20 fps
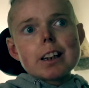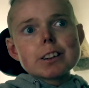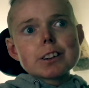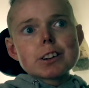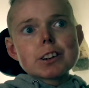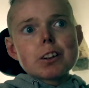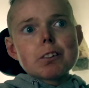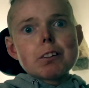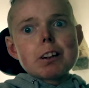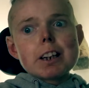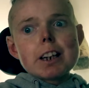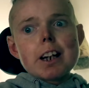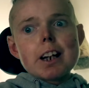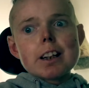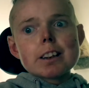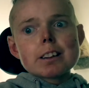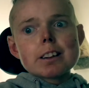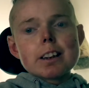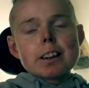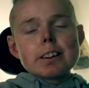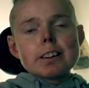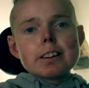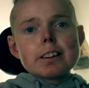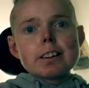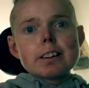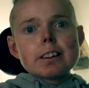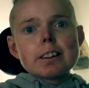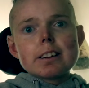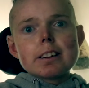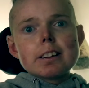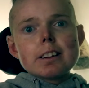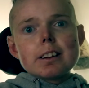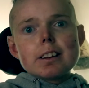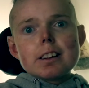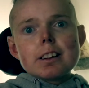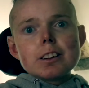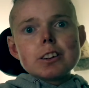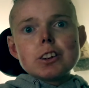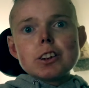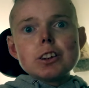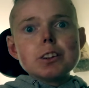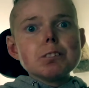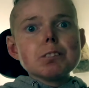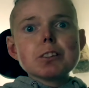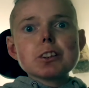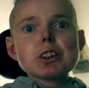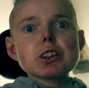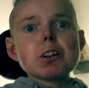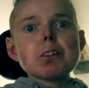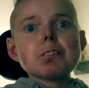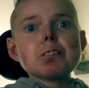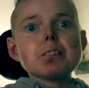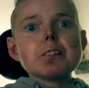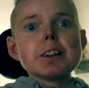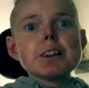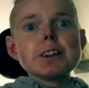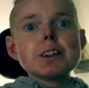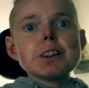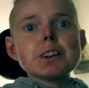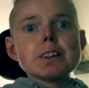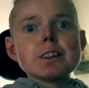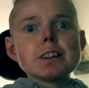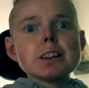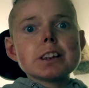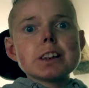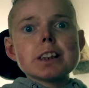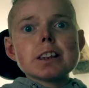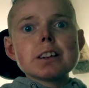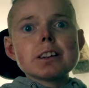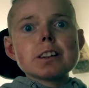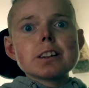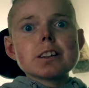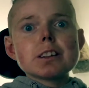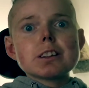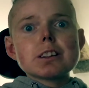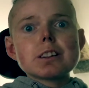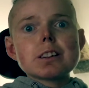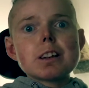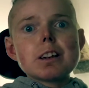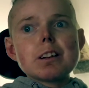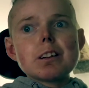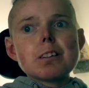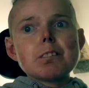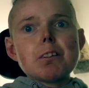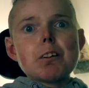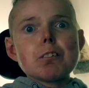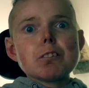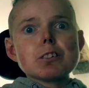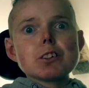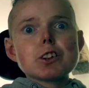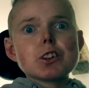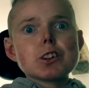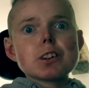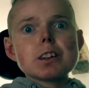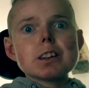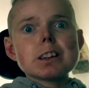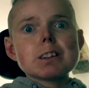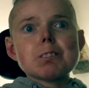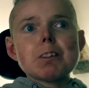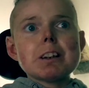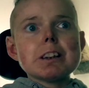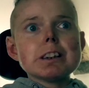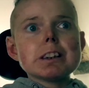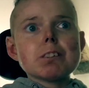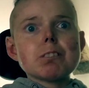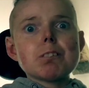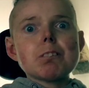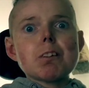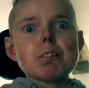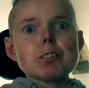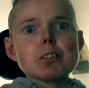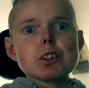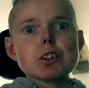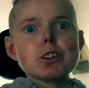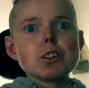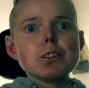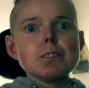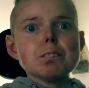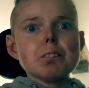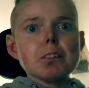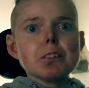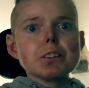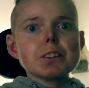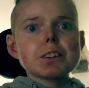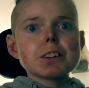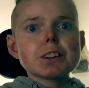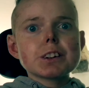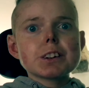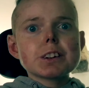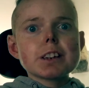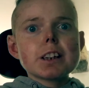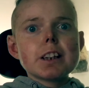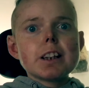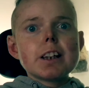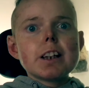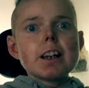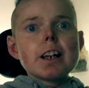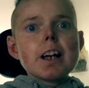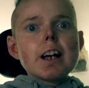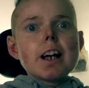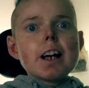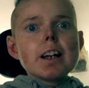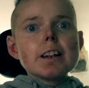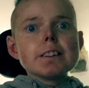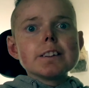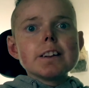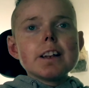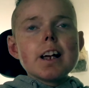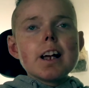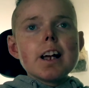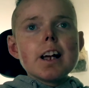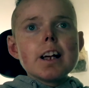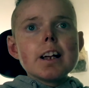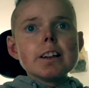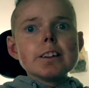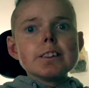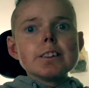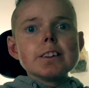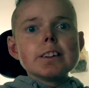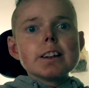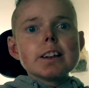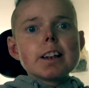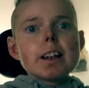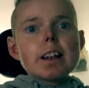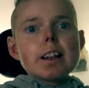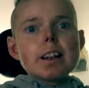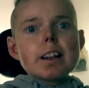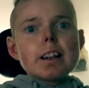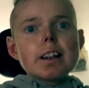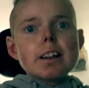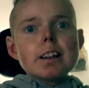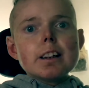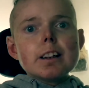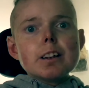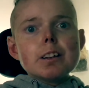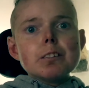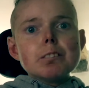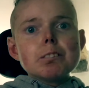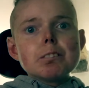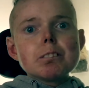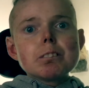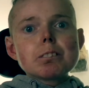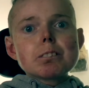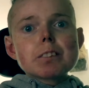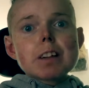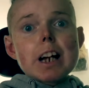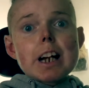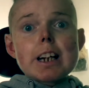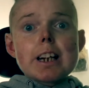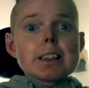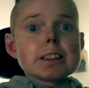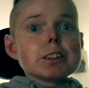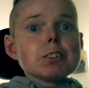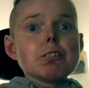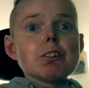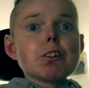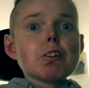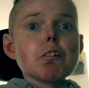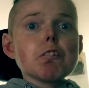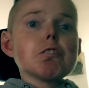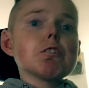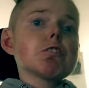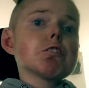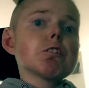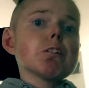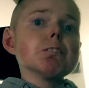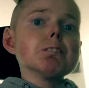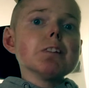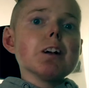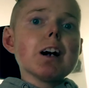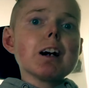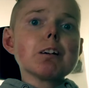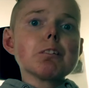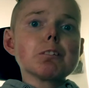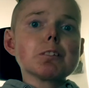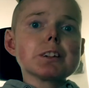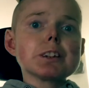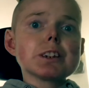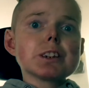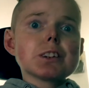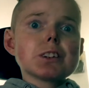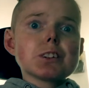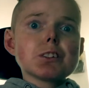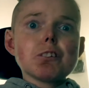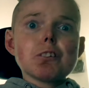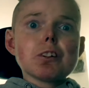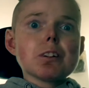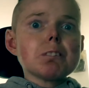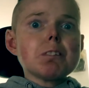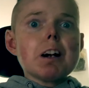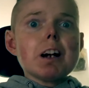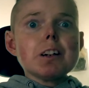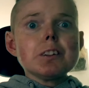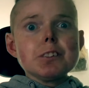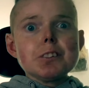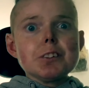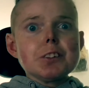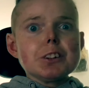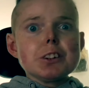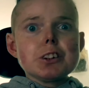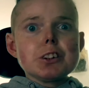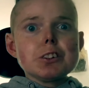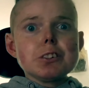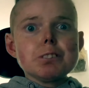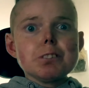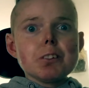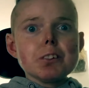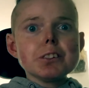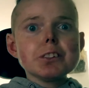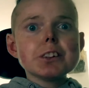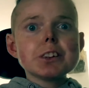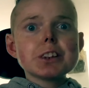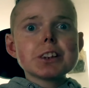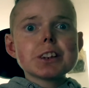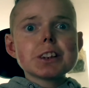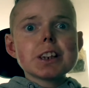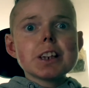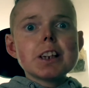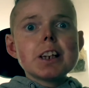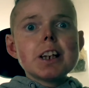so I had like numerous operations in about the space of about 2 months, and then I had to recover from that, which took about another 2 months,